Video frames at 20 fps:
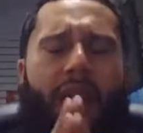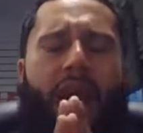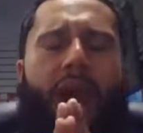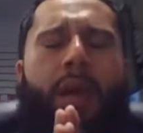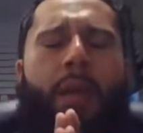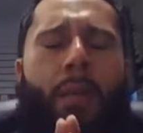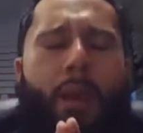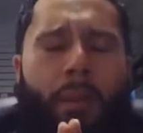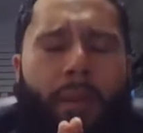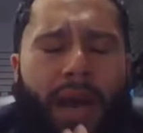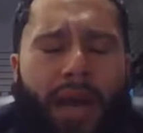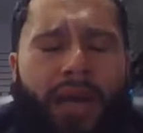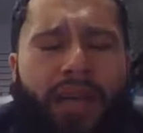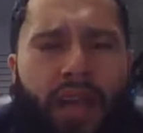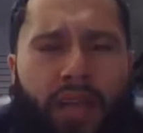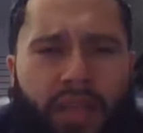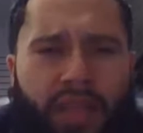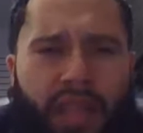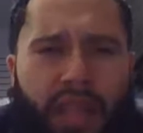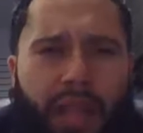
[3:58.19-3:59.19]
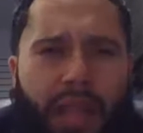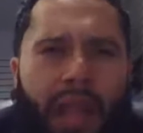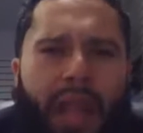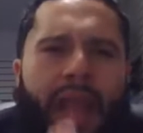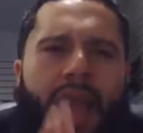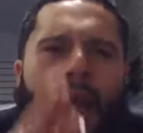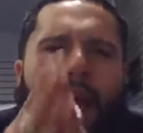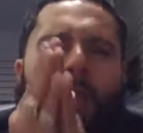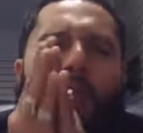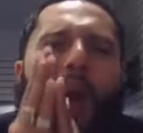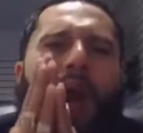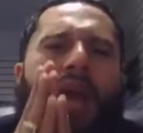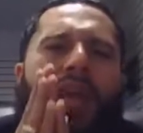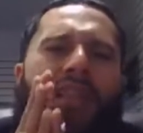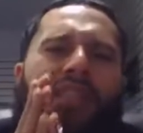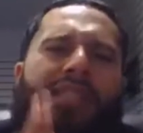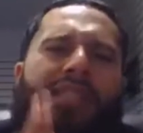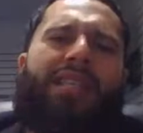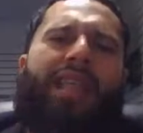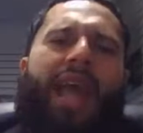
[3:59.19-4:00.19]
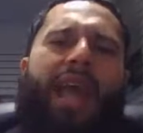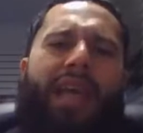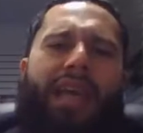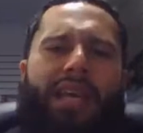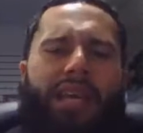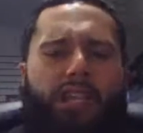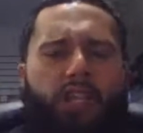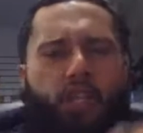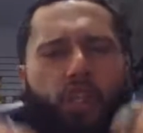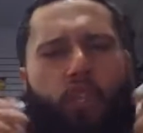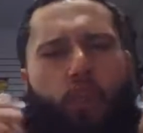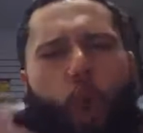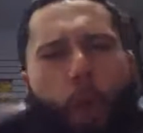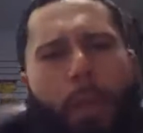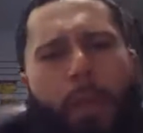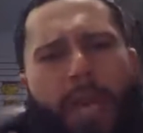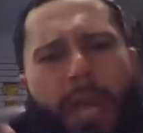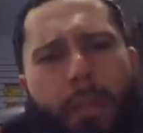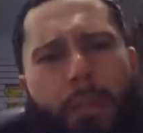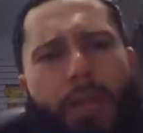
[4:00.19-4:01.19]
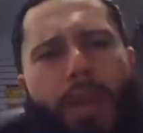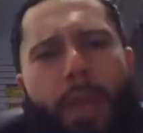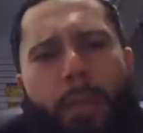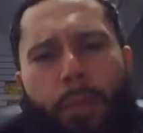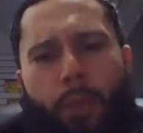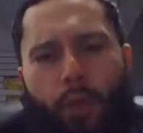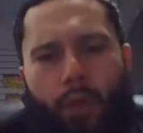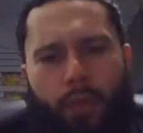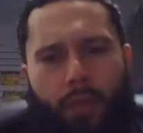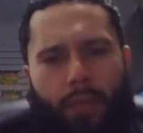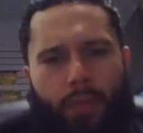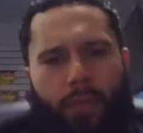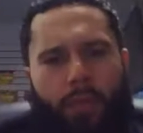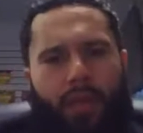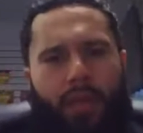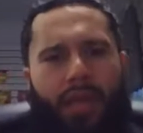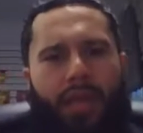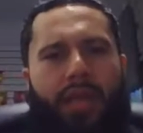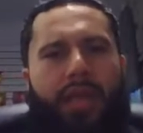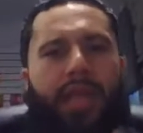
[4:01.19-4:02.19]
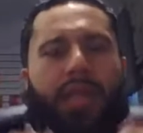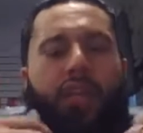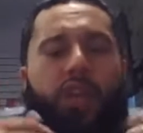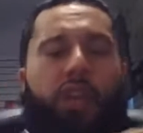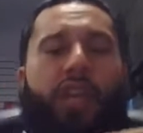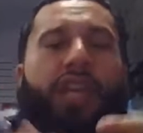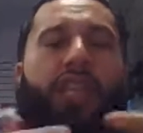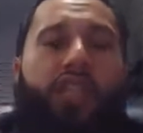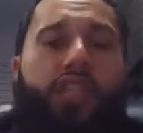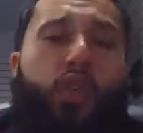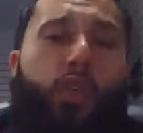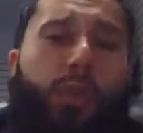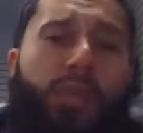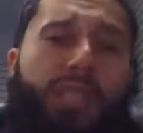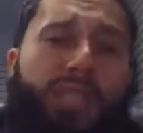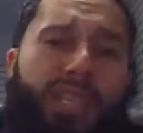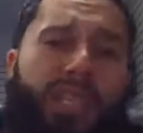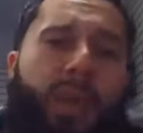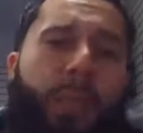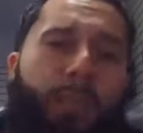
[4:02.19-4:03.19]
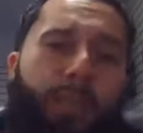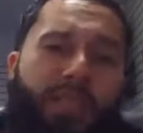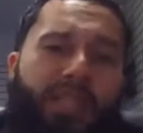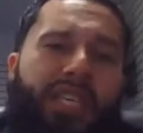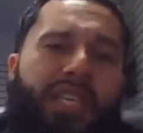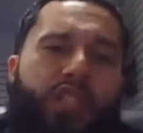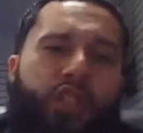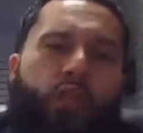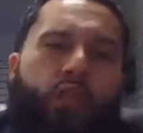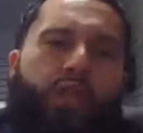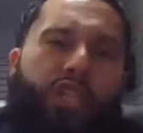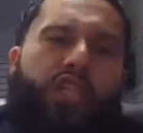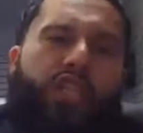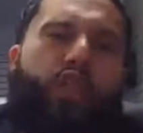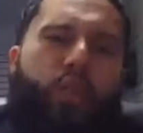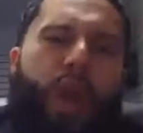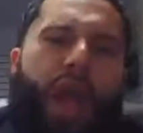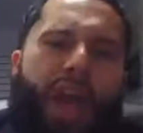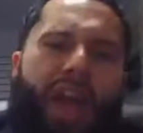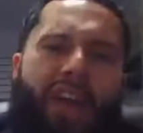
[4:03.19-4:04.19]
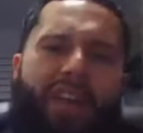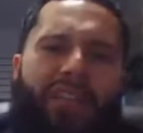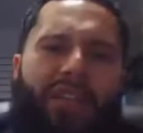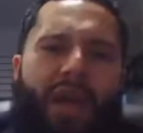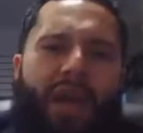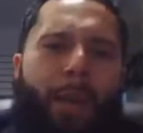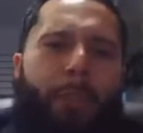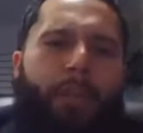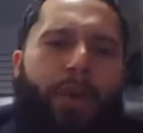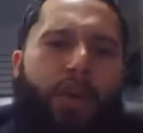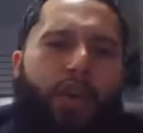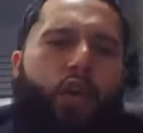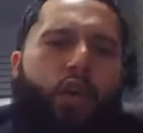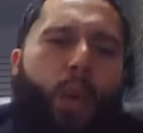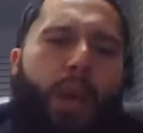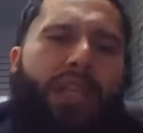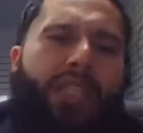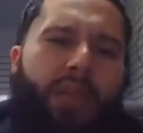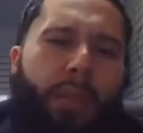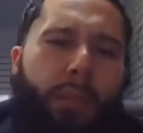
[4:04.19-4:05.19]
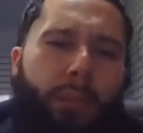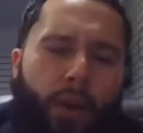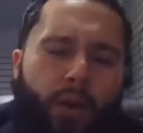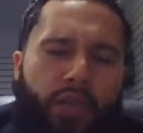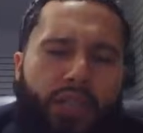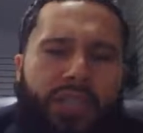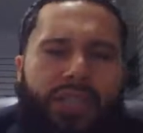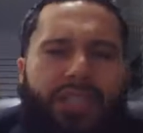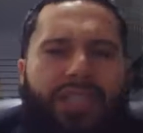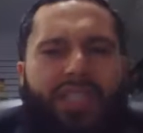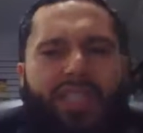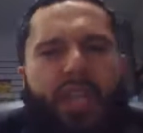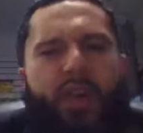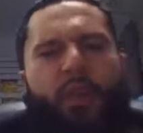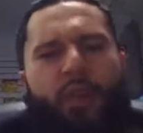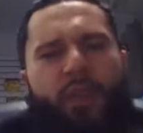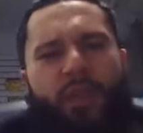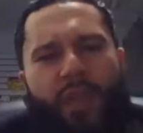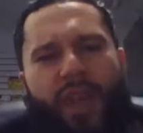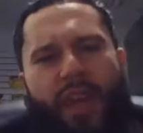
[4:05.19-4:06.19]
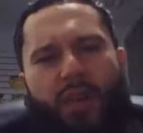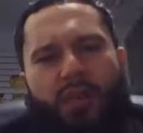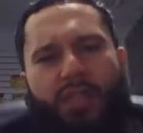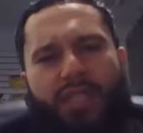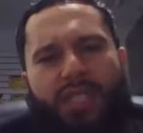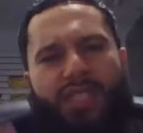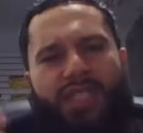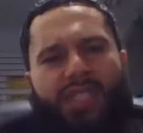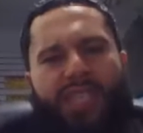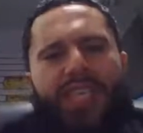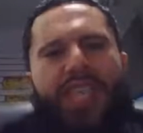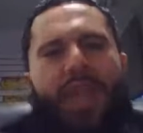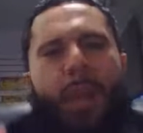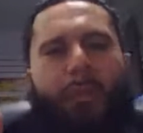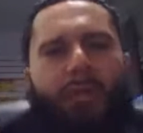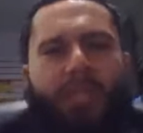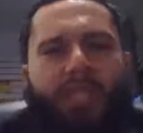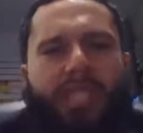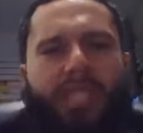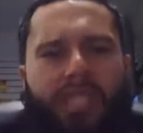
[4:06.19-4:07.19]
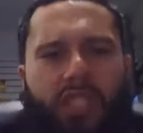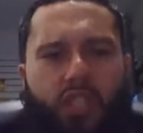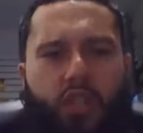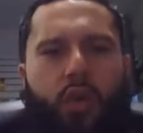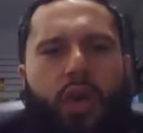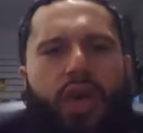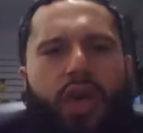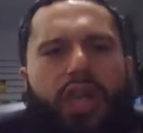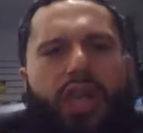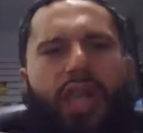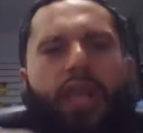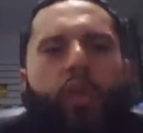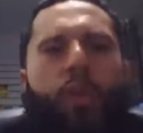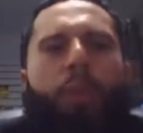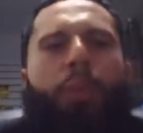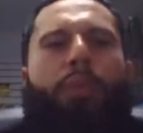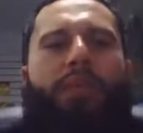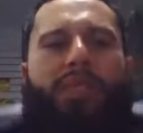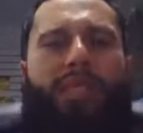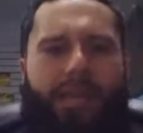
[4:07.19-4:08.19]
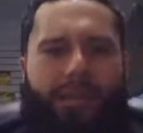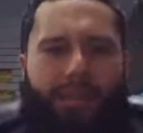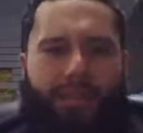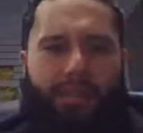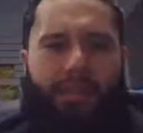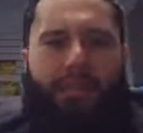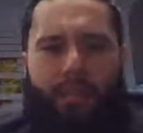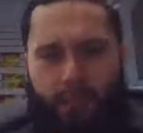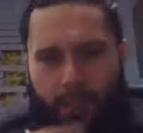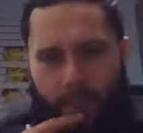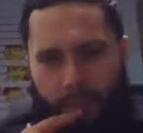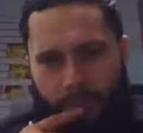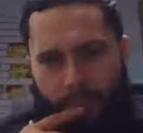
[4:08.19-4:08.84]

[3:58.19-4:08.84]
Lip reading: About another thing. Why it that so many people can look at you and see the potential that you have, but you as a person still fail to see that potential that you possess?